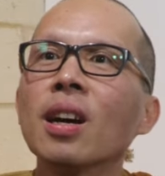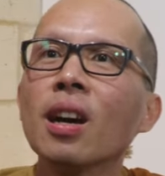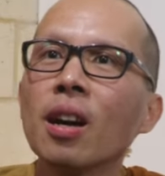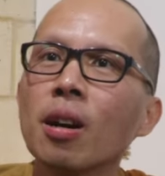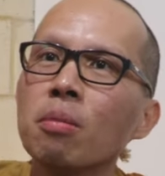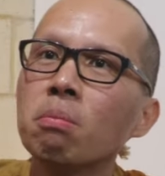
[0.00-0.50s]

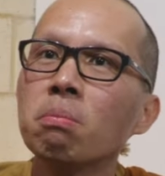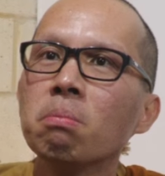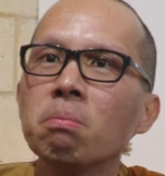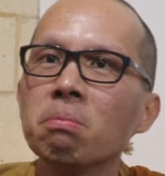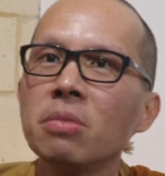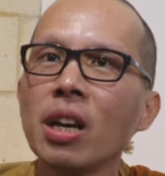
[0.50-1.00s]

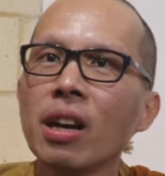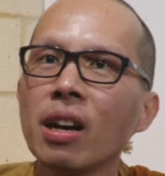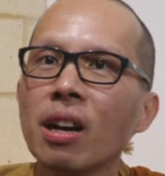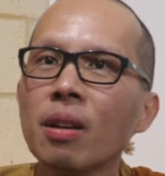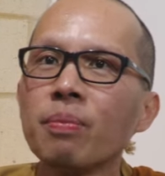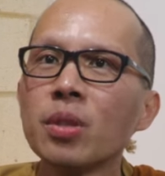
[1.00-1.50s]

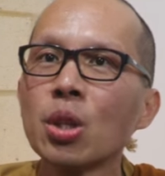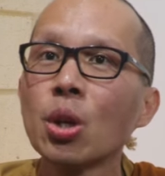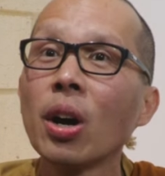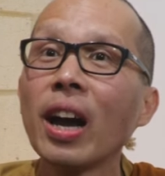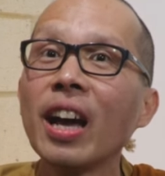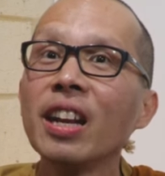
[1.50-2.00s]
Yeah.
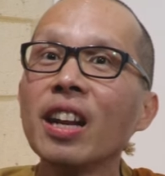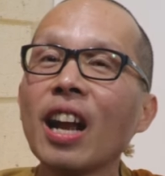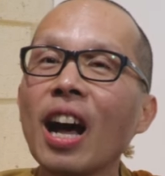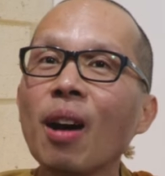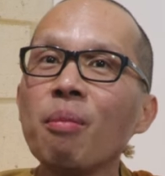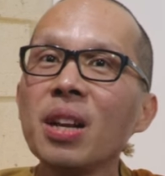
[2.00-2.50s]
So, and then
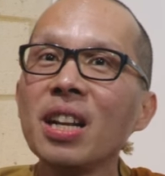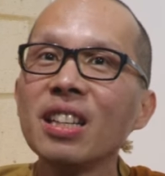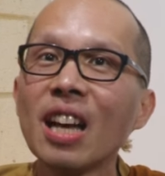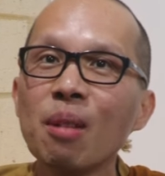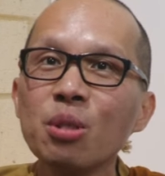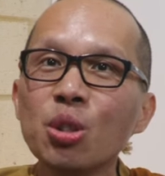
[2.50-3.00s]
how many
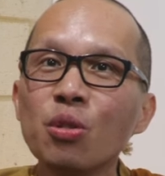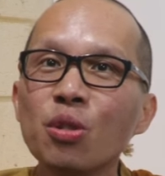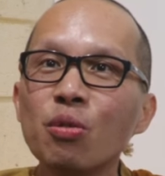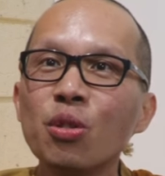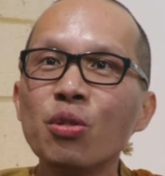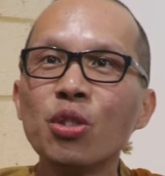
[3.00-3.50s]
times should
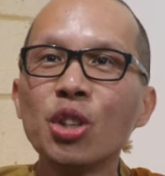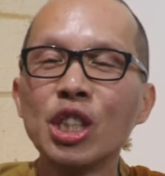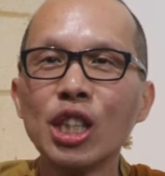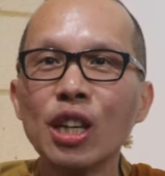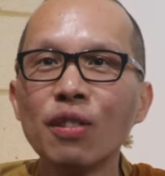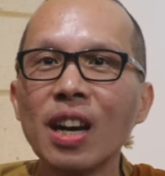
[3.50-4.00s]
we
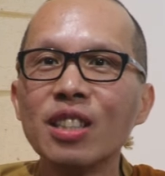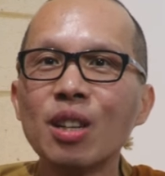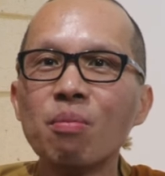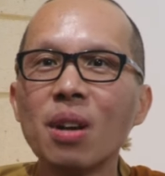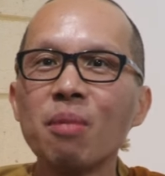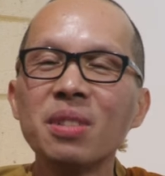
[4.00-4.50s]
forgive?
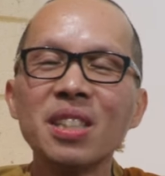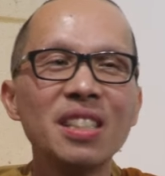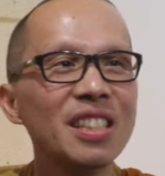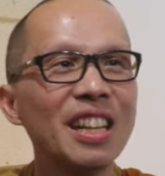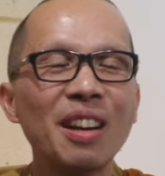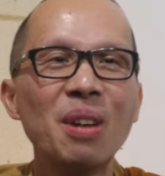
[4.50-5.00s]
Ajahn Brahm, this
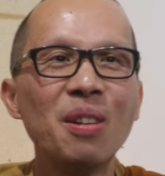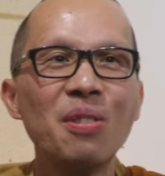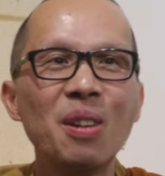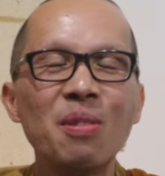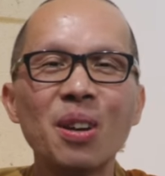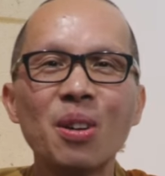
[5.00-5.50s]
is like my
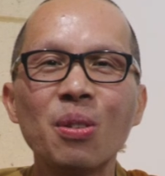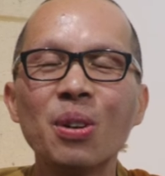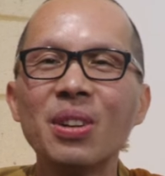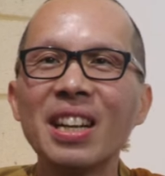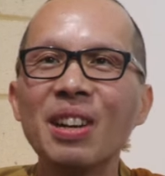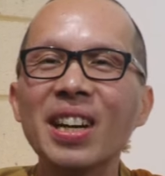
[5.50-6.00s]
favorite
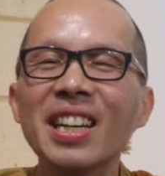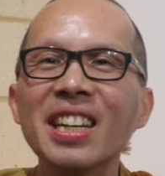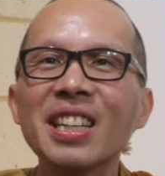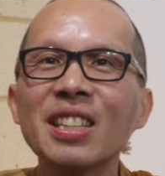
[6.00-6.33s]
quote anyway.